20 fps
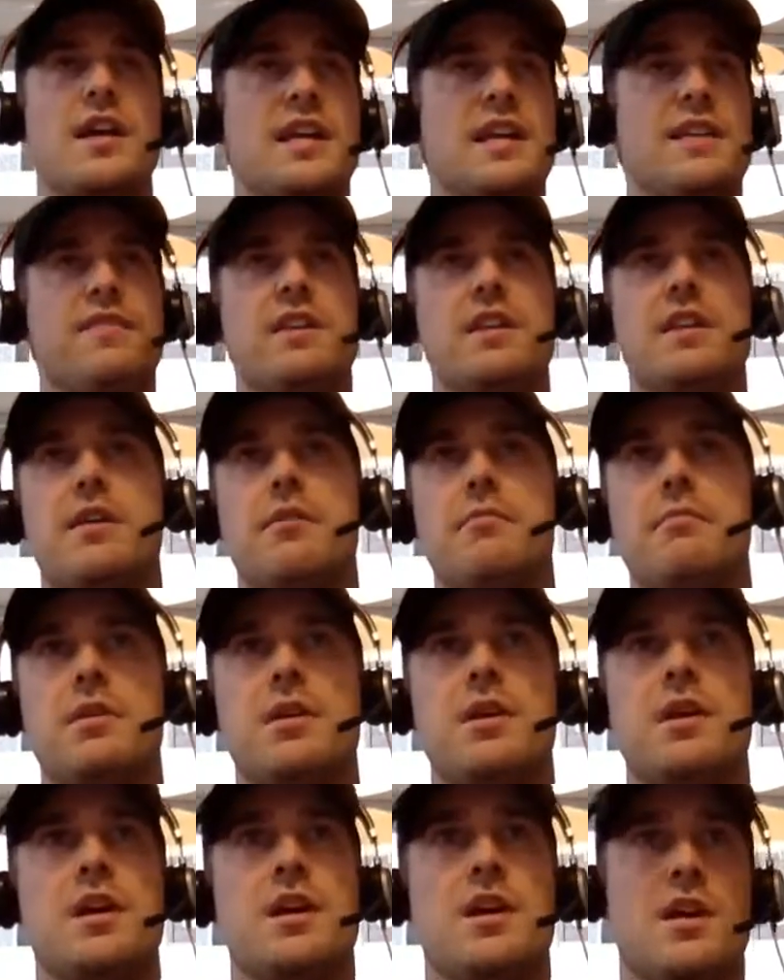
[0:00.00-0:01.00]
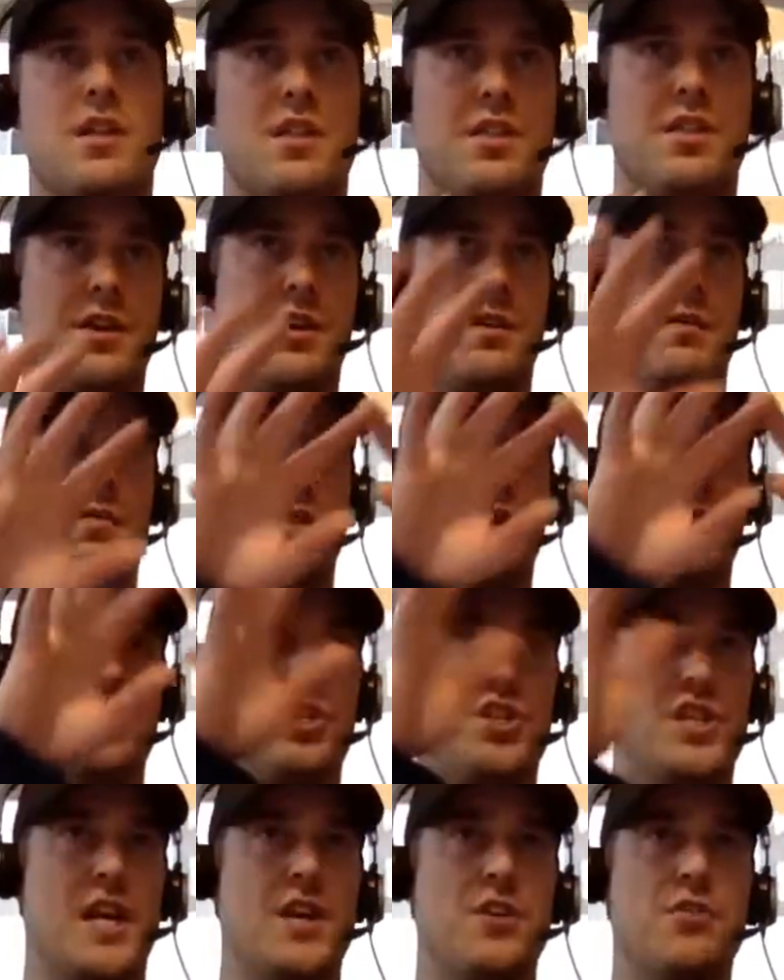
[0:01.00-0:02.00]
giving them the the
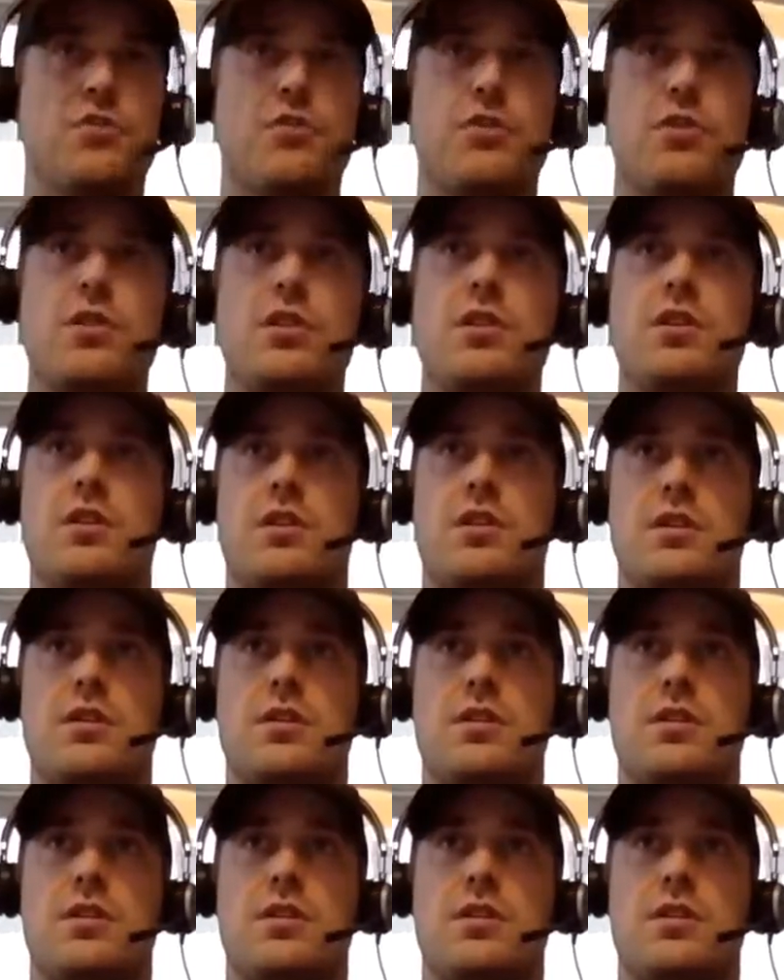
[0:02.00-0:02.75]
general